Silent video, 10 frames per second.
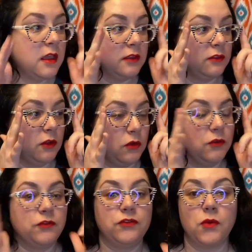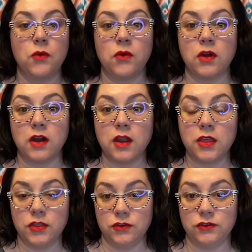So for
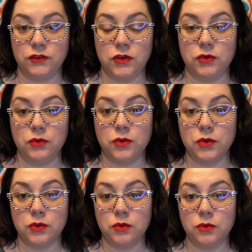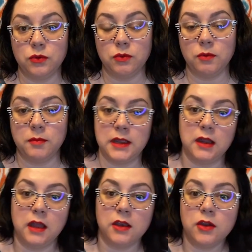those of you who may
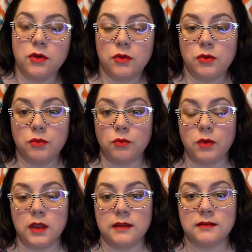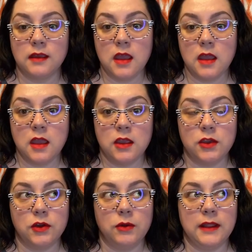not know what, you
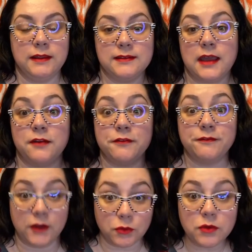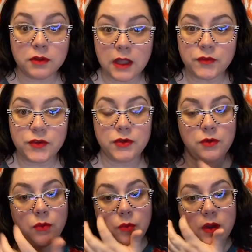know, at least at a federal level,
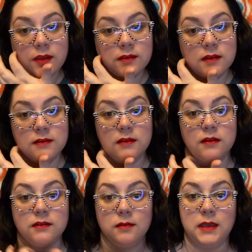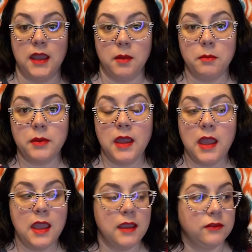what is considered to be hemp,
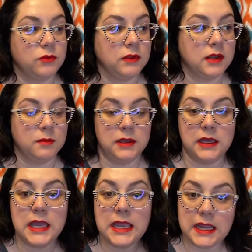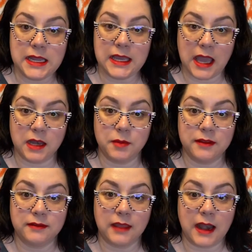it's really going to be any
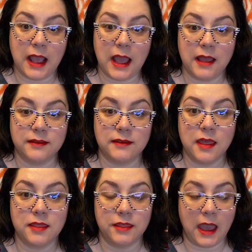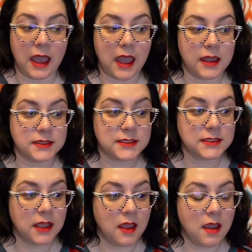cannabis that has that
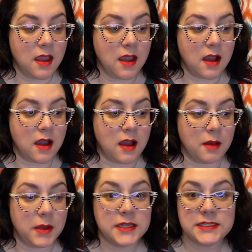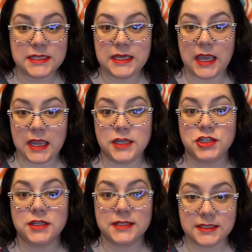
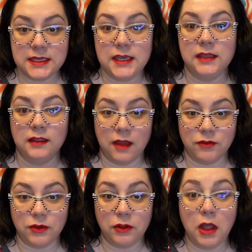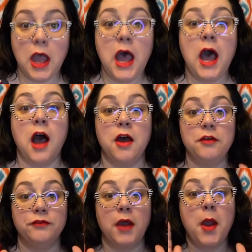THC level
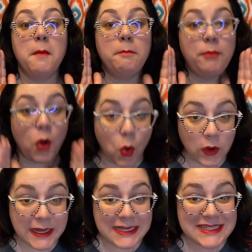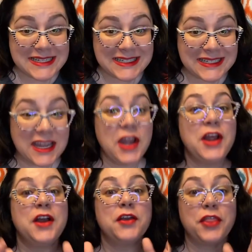of
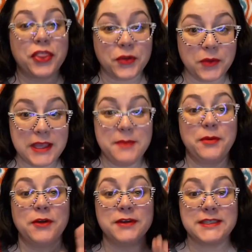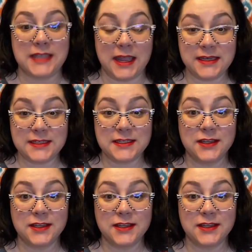0.3%